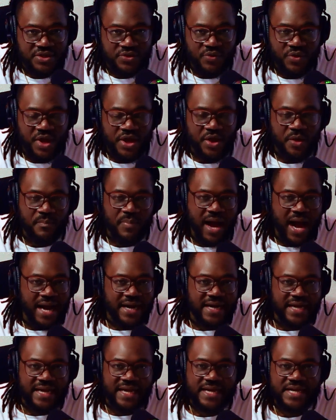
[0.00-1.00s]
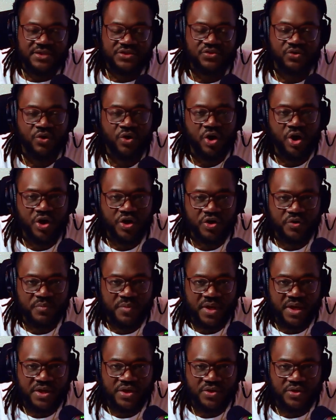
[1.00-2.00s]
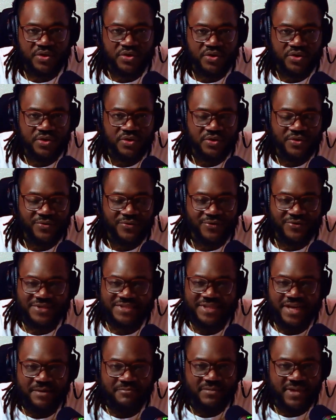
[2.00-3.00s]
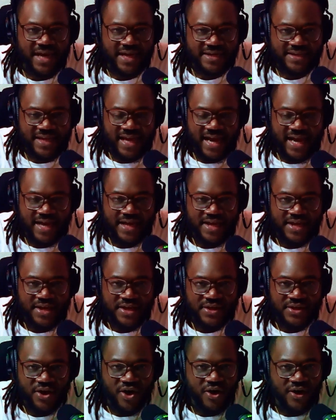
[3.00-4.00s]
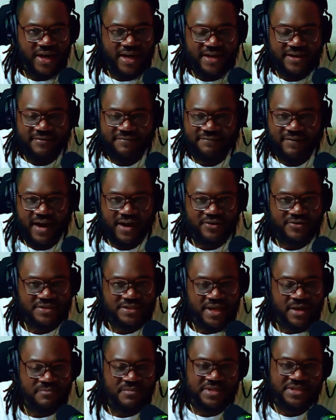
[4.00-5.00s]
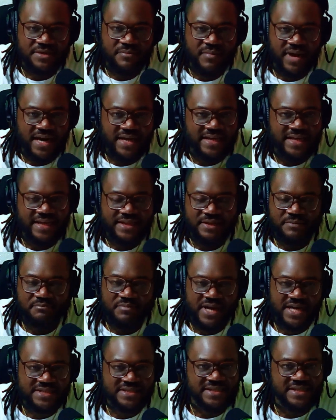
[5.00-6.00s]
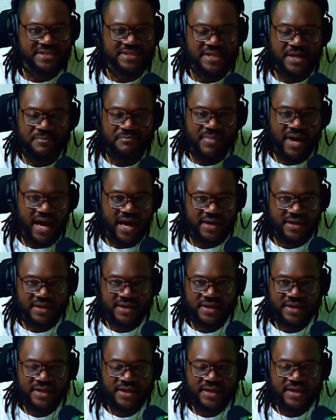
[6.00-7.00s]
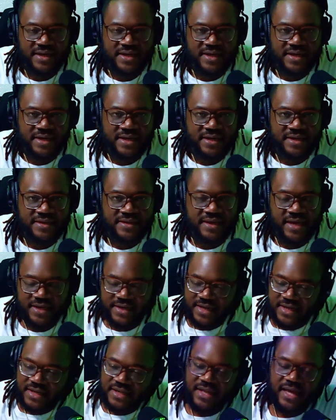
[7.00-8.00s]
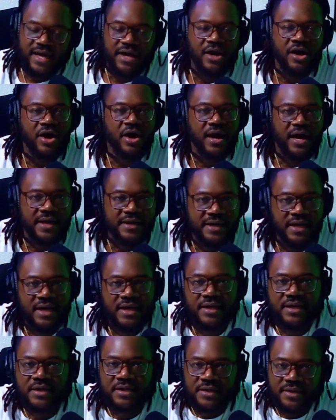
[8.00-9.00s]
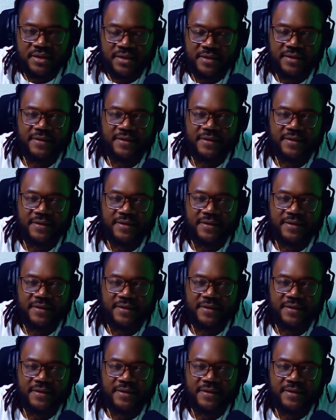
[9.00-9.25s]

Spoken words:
You and your partner get into an argument or something like that. Y'all get in a fight or something and somebody get the best of somebody. That nigga like, all right, nigga.